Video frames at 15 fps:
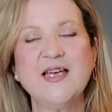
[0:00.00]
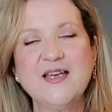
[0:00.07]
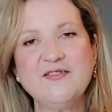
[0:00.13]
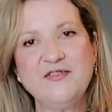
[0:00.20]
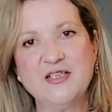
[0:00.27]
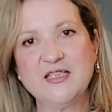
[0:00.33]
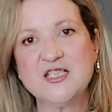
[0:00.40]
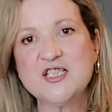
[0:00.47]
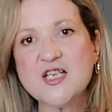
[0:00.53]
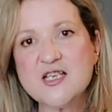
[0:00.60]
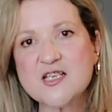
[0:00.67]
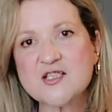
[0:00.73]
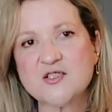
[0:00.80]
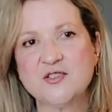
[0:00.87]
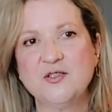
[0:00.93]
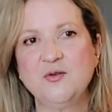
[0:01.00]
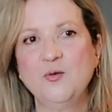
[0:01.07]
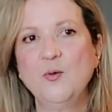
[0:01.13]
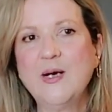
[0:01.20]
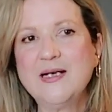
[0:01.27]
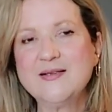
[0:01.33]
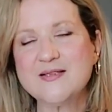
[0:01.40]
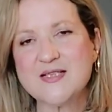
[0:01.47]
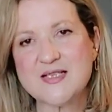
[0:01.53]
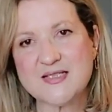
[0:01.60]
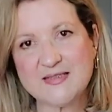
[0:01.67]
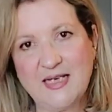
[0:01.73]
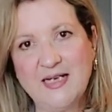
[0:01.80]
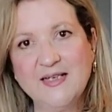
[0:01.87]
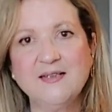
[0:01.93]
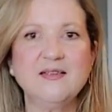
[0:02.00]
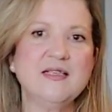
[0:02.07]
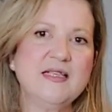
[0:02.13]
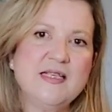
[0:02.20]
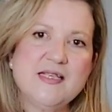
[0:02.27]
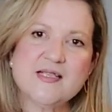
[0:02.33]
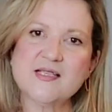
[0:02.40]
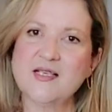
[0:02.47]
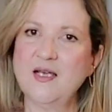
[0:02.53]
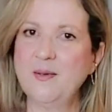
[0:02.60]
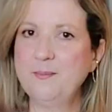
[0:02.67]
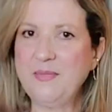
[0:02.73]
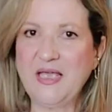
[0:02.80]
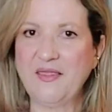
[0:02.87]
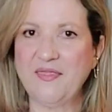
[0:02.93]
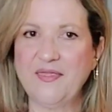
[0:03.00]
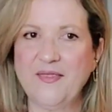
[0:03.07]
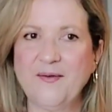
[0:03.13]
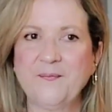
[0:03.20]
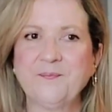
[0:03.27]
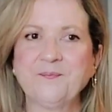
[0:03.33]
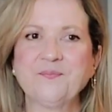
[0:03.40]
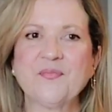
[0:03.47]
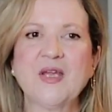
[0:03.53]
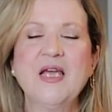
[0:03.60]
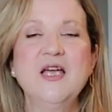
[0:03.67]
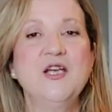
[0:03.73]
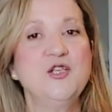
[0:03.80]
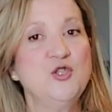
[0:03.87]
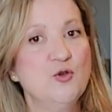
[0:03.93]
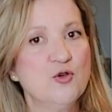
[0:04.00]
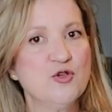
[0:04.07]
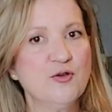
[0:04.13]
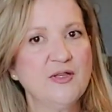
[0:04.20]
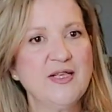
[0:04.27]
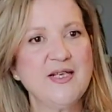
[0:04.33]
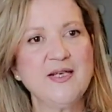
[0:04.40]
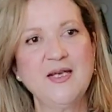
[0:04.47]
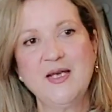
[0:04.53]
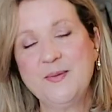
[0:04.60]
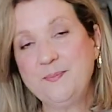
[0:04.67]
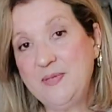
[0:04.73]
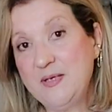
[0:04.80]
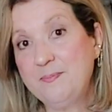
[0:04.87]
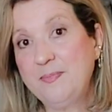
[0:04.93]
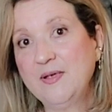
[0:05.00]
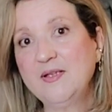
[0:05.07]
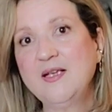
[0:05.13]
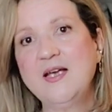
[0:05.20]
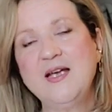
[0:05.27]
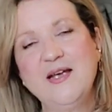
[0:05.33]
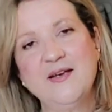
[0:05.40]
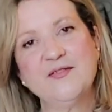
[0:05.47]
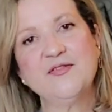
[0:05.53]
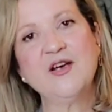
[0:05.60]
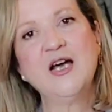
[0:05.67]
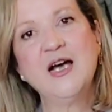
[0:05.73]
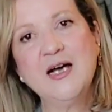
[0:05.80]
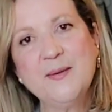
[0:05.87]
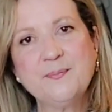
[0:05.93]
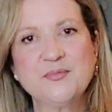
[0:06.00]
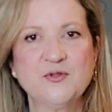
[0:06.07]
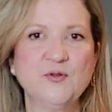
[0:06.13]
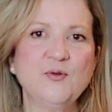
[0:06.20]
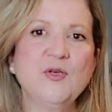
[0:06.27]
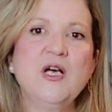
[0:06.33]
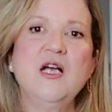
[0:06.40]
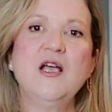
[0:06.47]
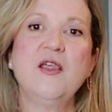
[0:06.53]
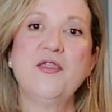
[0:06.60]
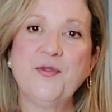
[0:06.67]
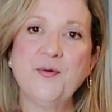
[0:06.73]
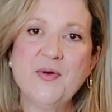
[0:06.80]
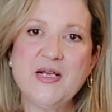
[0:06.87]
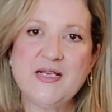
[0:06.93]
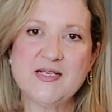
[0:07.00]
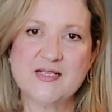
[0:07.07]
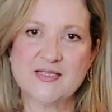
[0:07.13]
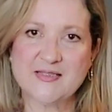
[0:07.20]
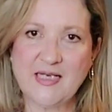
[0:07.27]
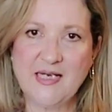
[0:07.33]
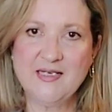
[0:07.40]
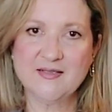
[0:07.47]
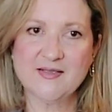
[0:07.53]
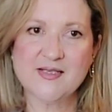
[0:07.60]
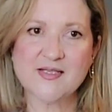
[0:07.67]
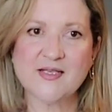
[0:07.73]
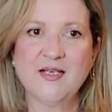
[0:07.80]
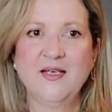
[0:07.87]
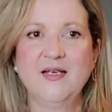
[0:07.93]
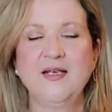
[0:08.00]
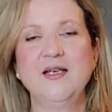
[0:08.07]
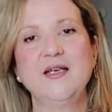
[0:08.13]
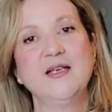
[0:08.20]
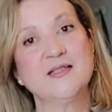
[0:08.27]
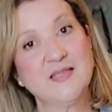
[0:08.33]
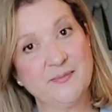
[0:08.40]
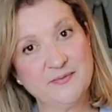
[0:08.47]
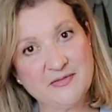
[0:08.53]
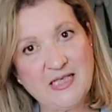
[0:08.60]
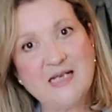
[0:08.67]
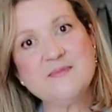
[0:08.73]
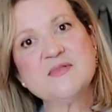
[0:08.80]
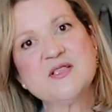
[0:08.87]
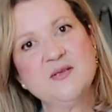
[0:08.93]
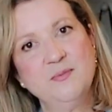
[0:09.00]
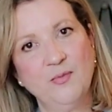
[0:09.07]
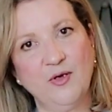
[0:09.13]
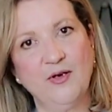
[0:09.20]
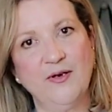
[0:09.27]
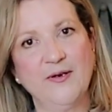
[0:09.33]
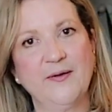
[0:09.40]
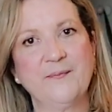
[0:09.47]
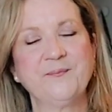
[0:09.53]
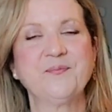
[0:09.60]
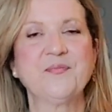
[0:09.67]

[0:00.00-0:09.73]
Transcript: having just one style is a myth. Usually, people have up to three styles, sometimes more.